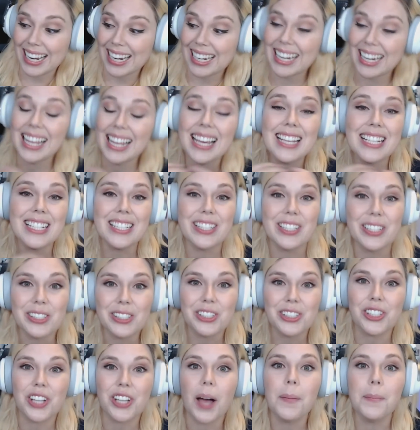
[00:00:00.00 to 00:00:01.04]
they need to
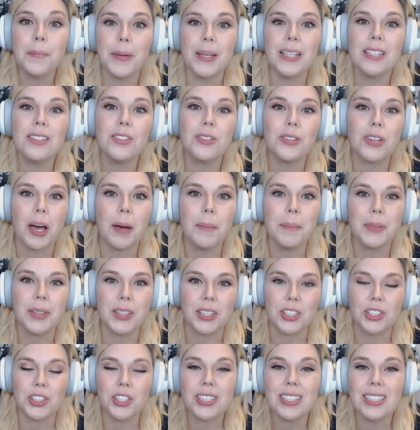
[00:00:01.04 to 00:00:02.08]
jump into
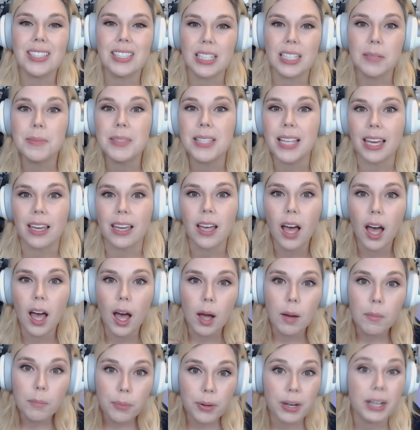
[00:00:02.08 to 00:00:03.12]
competition seems like
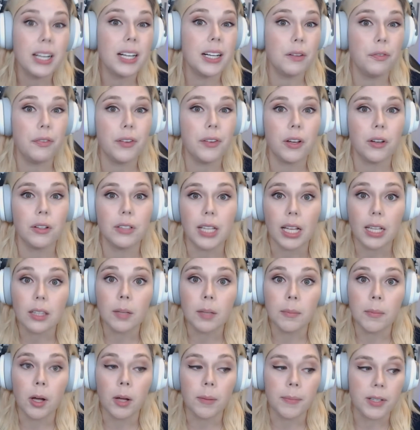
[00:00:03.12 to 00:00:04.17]
pretty difficult at
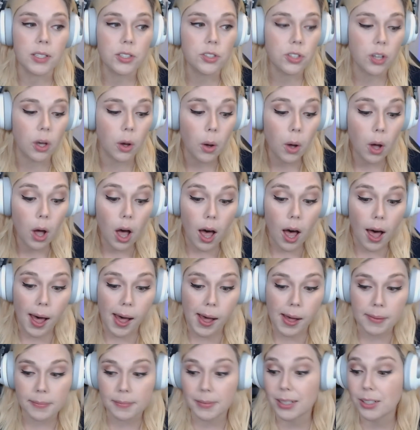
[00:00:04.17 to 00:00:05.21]
the moment. So
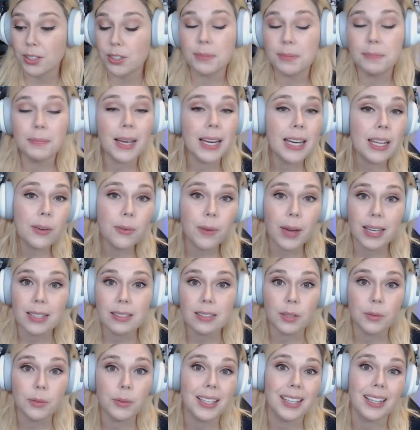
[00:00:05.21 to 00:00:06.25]
um, there's many
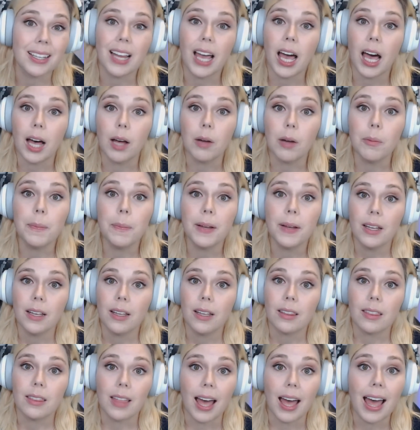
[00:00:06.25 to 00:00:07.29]
ways that we can help
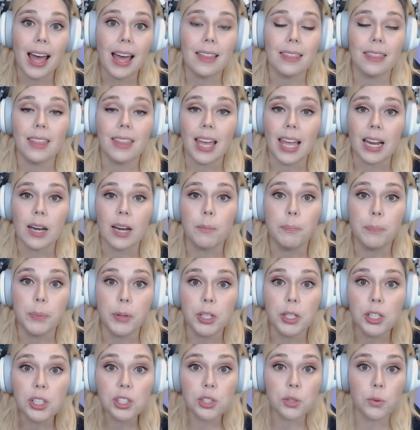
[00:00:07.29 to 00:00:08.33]
that and
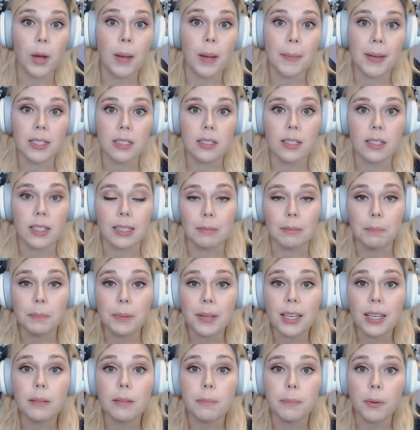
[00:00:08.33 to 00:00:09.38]
push women to
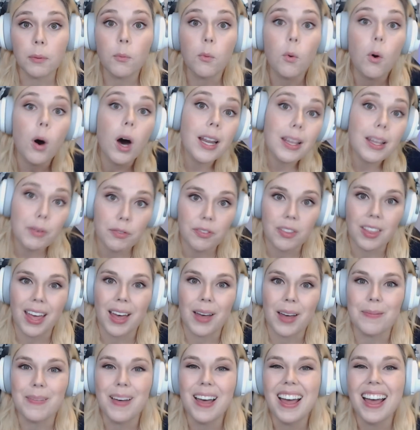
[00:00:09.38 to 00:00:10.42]
compete. But one of
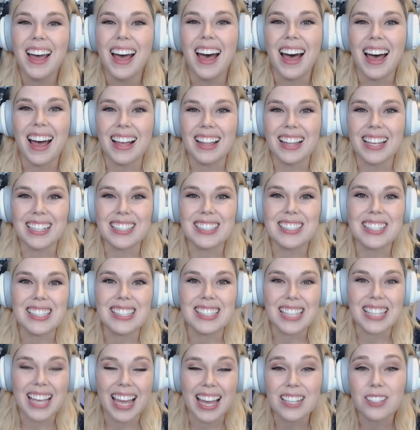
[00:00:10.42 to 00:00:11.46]
them, I like to
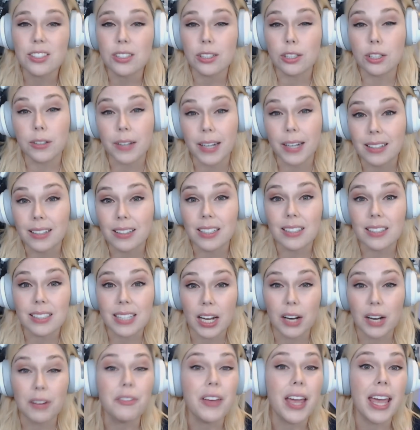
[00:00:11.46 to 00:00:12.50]
say, is to create these
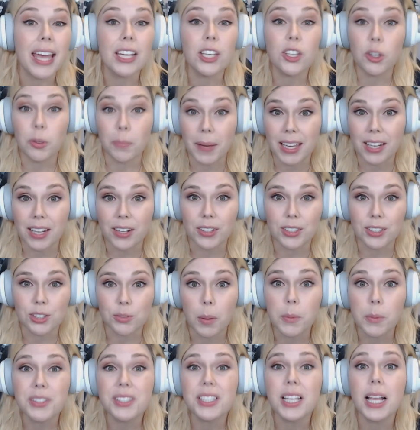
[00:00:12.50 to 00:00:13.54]
kind of incubators
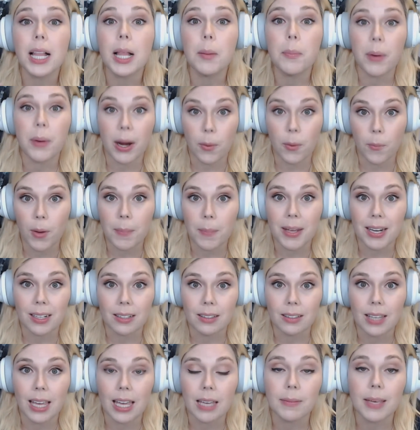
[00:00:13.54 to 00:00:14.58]
where we celebrate women
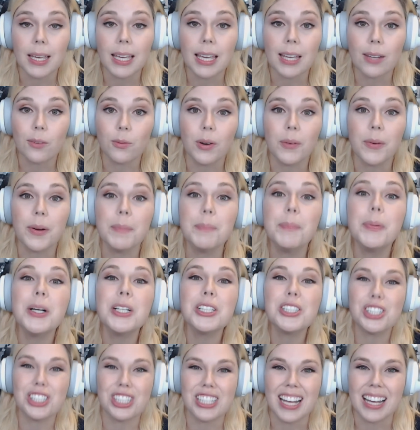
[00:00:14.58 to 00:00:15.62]
in gaming and where we
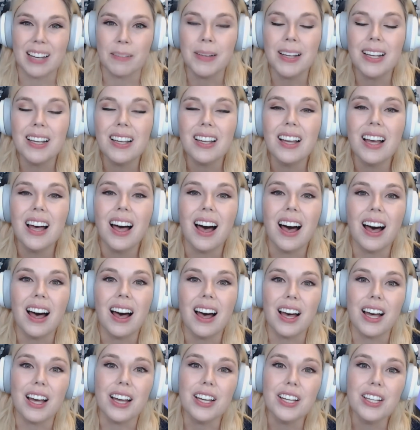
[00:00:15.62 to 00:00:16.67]
push them
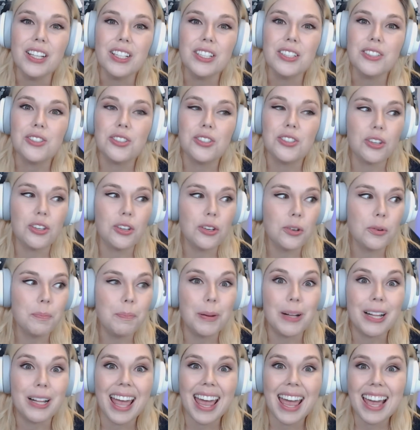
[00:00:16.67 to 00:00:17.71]
uh, to
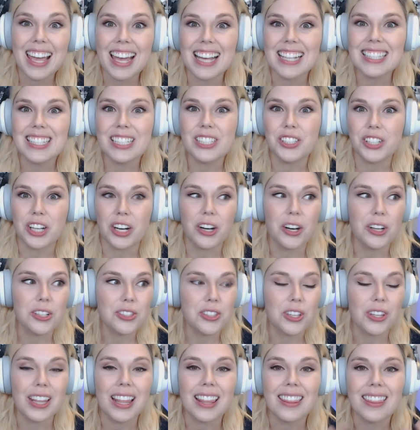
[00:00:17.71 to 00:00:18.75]
play against each other
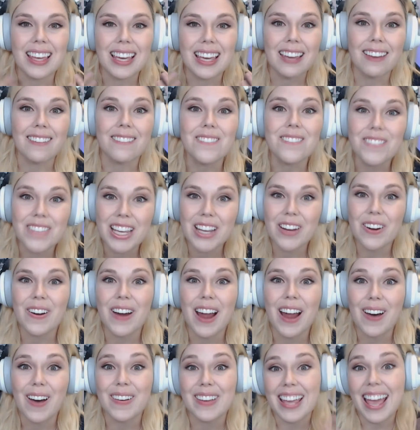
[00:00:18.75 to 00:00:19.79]
so that they can figure
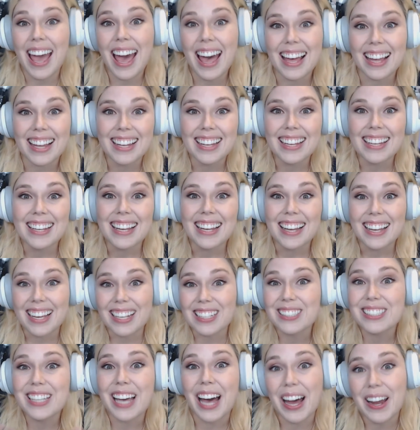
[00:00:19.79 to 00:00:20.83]
out, yeah,
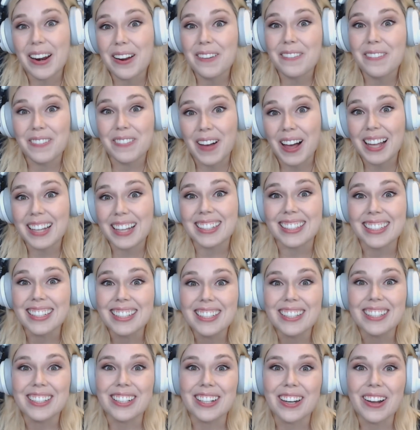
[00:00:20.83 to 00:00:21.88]
it's kind of fun.
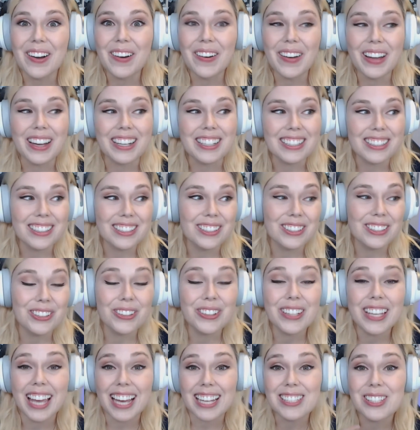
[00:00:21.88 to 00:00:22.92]
You know, yeah,
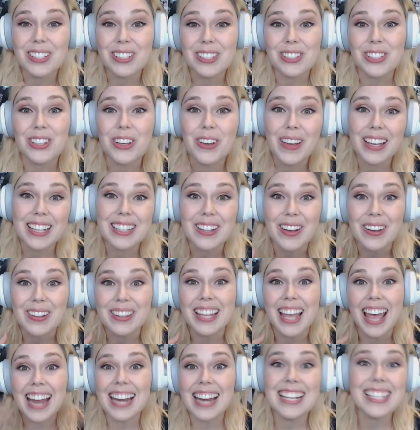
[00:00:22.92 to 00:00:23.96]
absolutely. You get to do it on
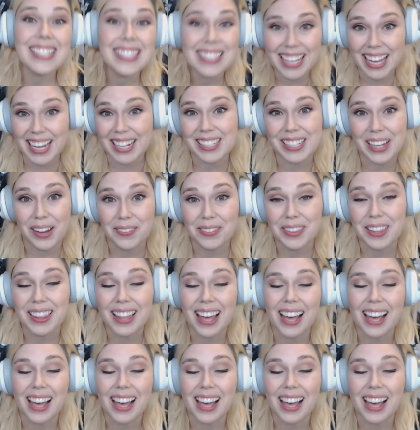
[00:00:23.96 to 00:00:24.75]
any stage after